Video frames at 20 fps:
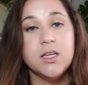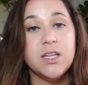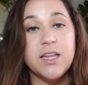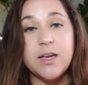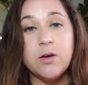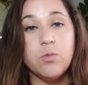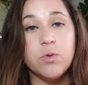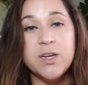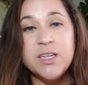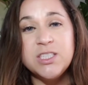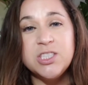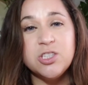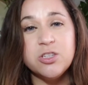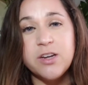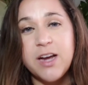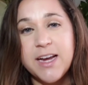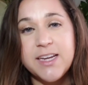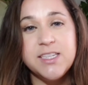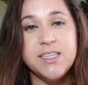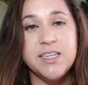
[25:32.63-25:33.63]
Like, what is
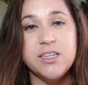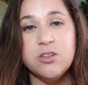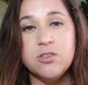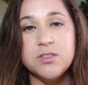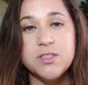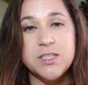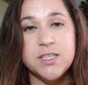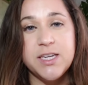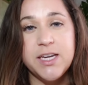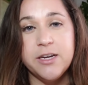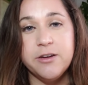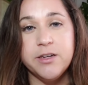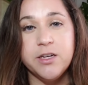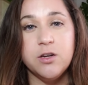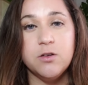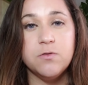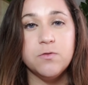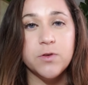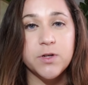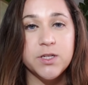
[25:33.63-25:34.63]
your ideal
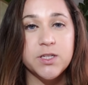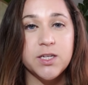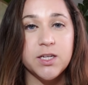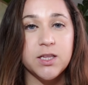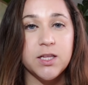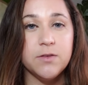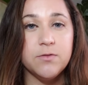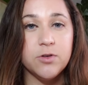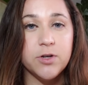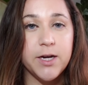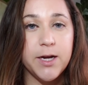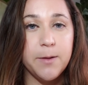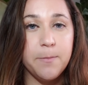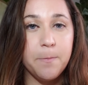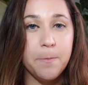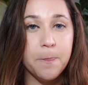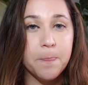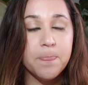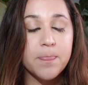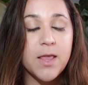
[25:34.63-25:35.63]
scenario for your delivery?
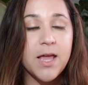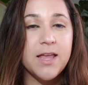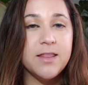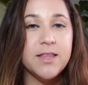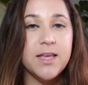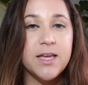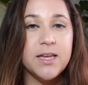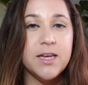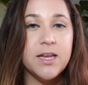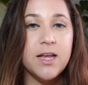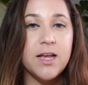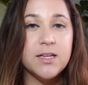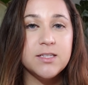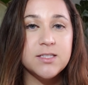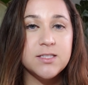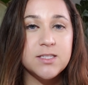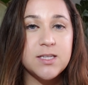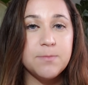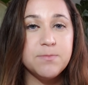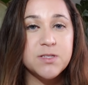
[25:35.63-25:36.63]
And then
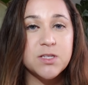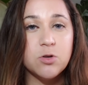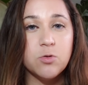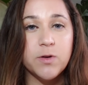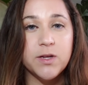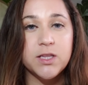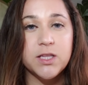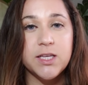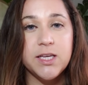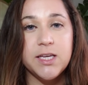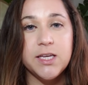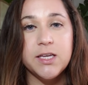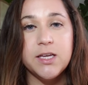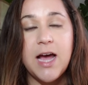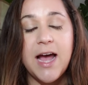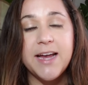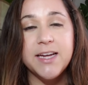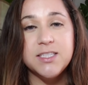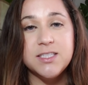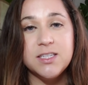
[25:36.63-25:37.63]
subsequently,
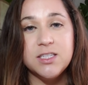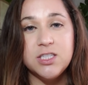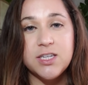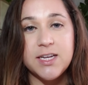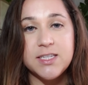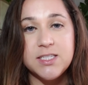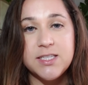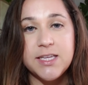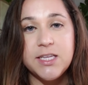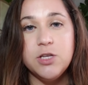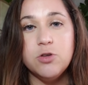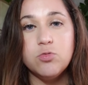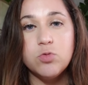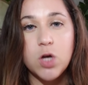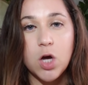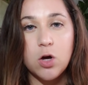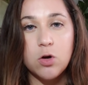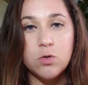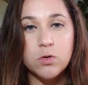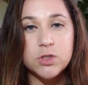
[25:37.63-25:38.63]
I suggest that you
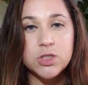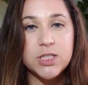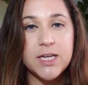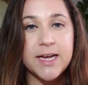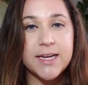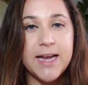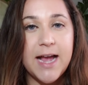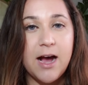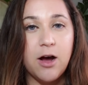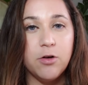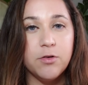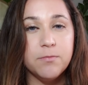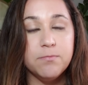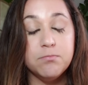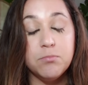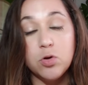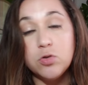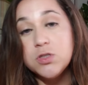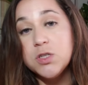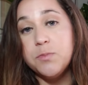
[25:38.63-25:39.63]
go check out
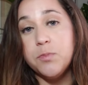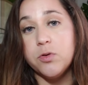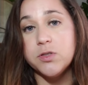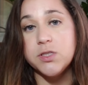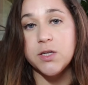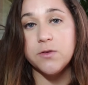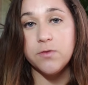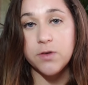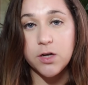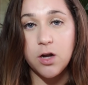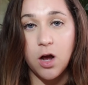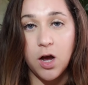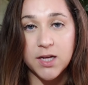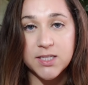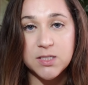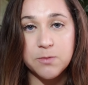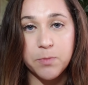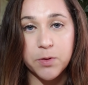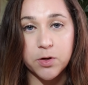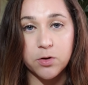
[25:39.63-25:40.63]
multiple different
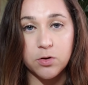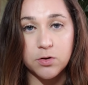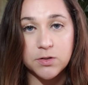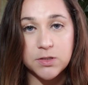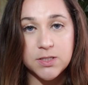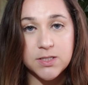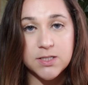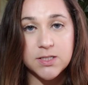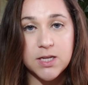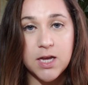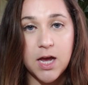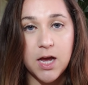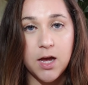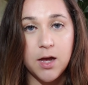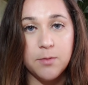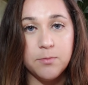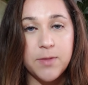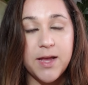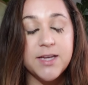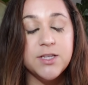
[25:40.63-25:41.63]
hospitals
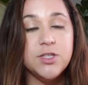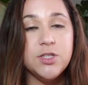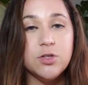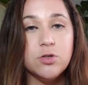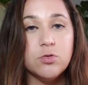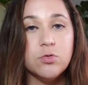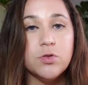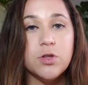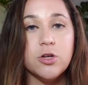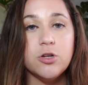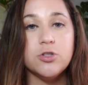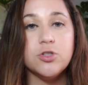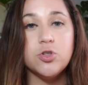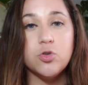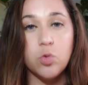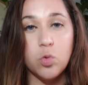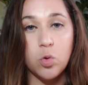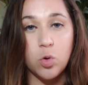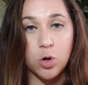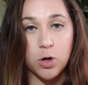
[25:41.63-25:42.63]
and do their
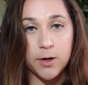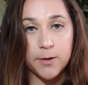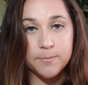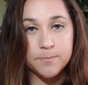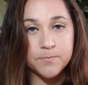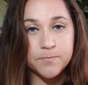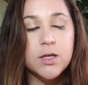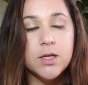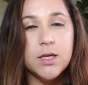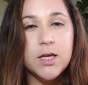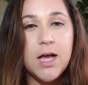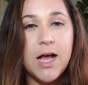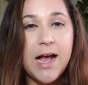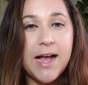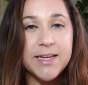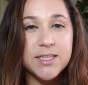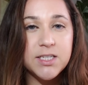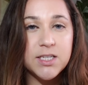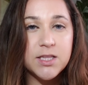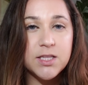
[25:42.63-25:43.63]
tour.
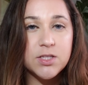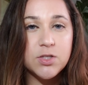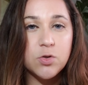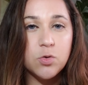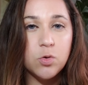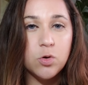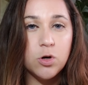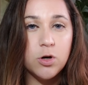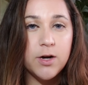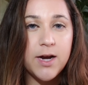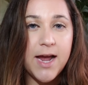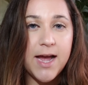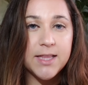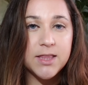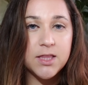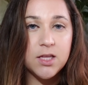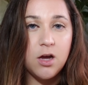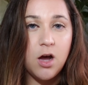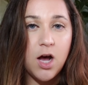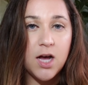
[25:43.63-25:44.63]
I did the tour
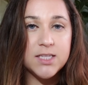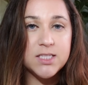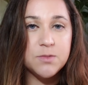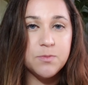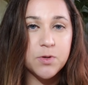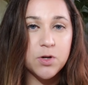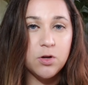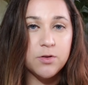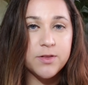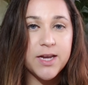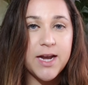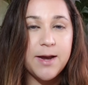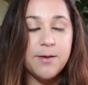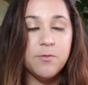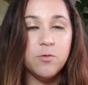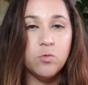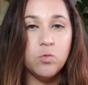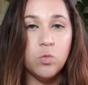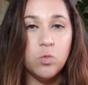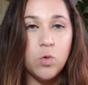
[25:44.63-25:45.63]
at the hospital that
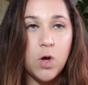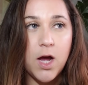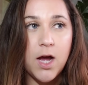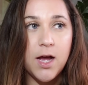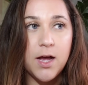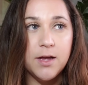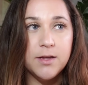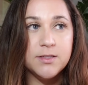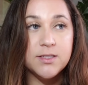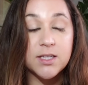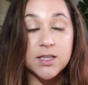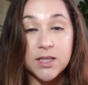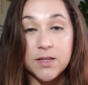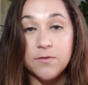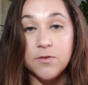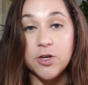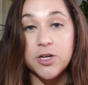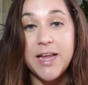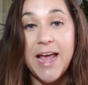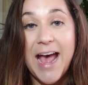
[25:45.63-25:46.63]
I
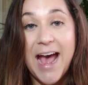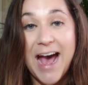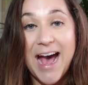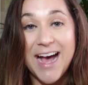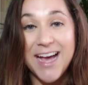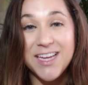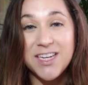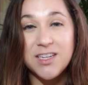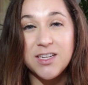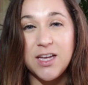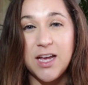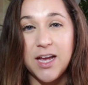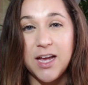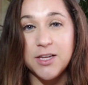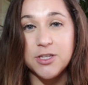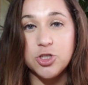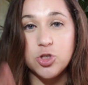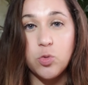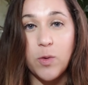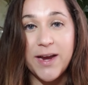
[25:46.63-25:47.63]
delivered at
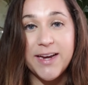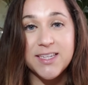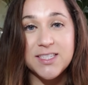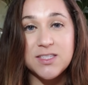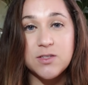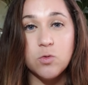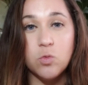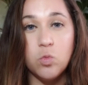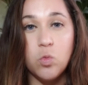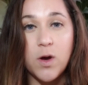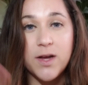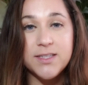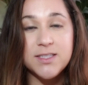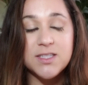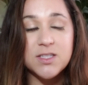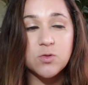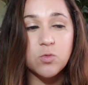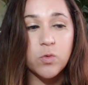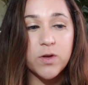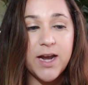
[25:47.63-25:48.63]
twice.
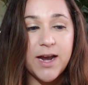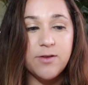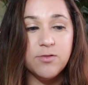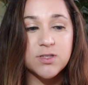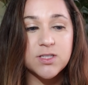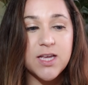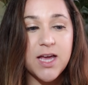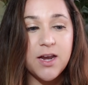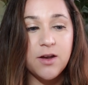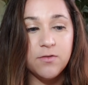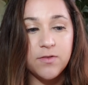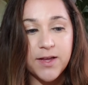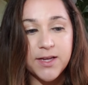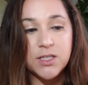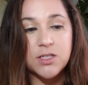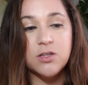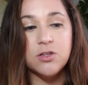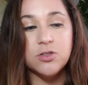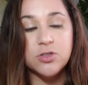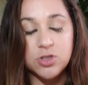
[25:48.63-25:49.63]
Once when I was kind of like
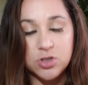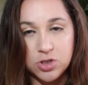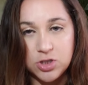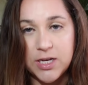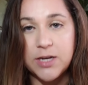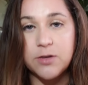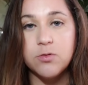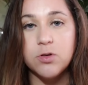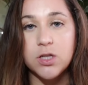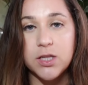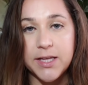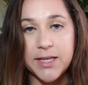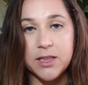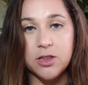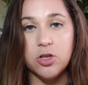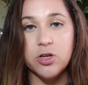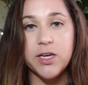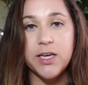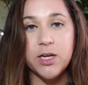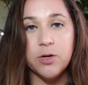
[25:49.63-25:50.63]
generally
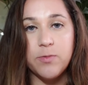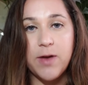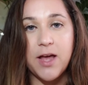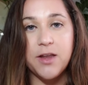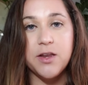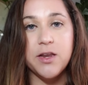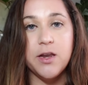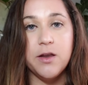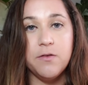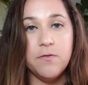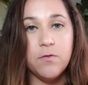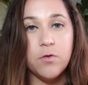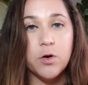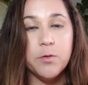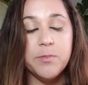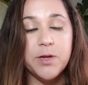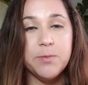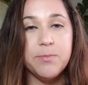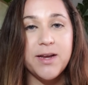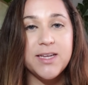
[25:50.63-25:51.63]
looking around and
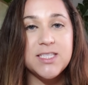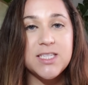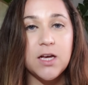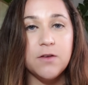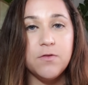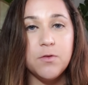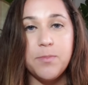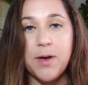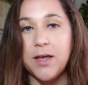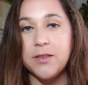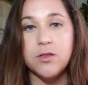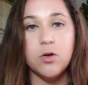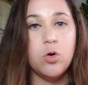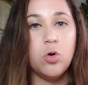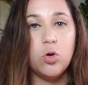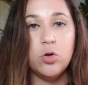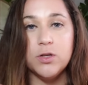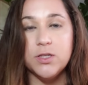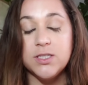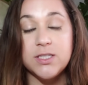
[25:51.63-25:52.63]
informing myself about the
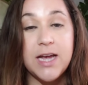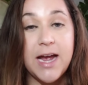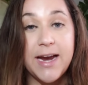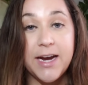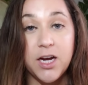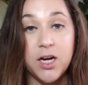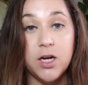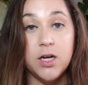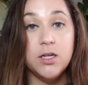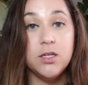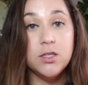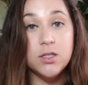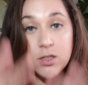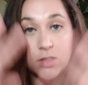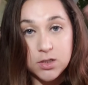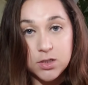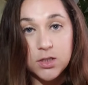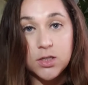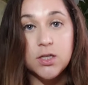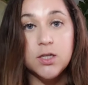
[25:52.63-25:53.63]
whole entire
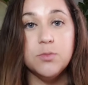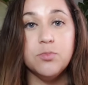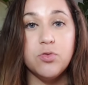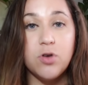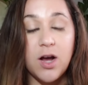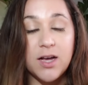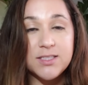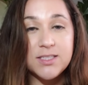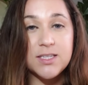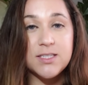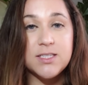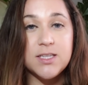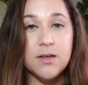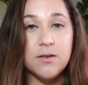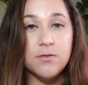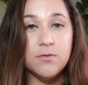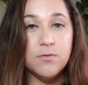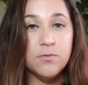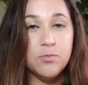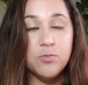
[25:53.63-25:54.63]
process
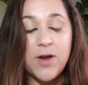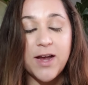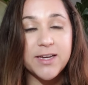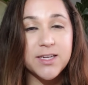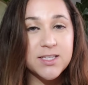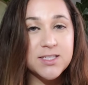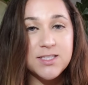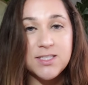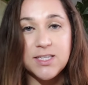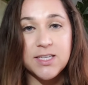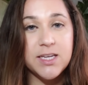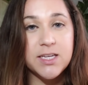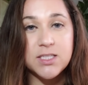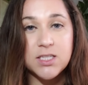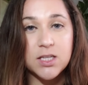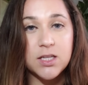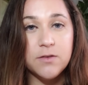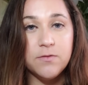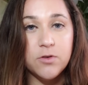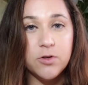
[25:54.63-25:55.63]
of pregnancy and
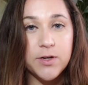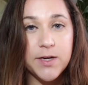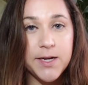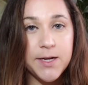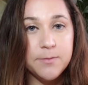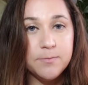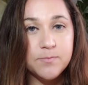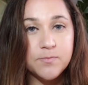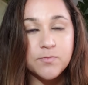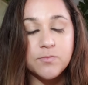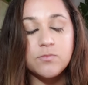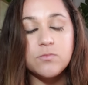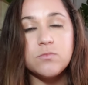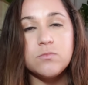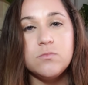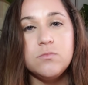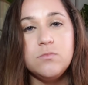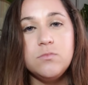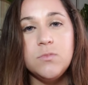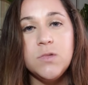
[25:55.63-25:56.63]
delivery.
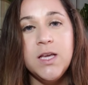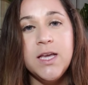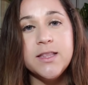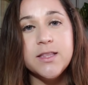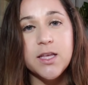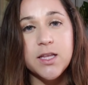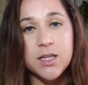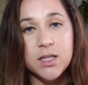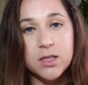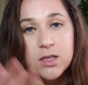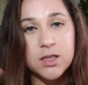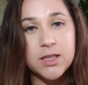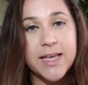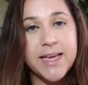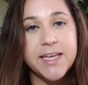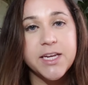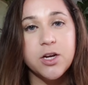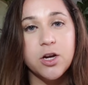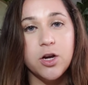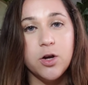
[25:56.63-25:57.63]
And then
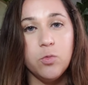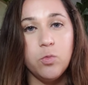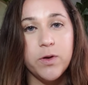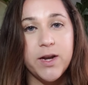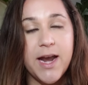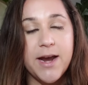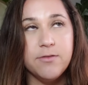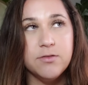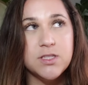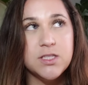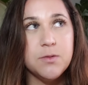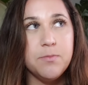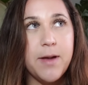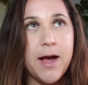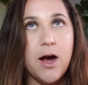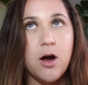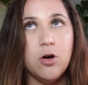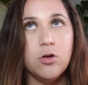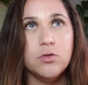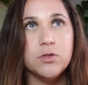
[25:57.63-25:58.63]
later when I was
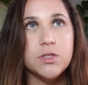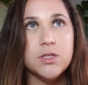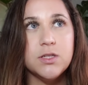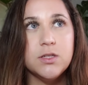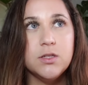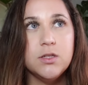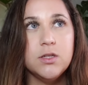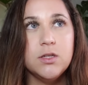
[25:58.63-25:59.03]
about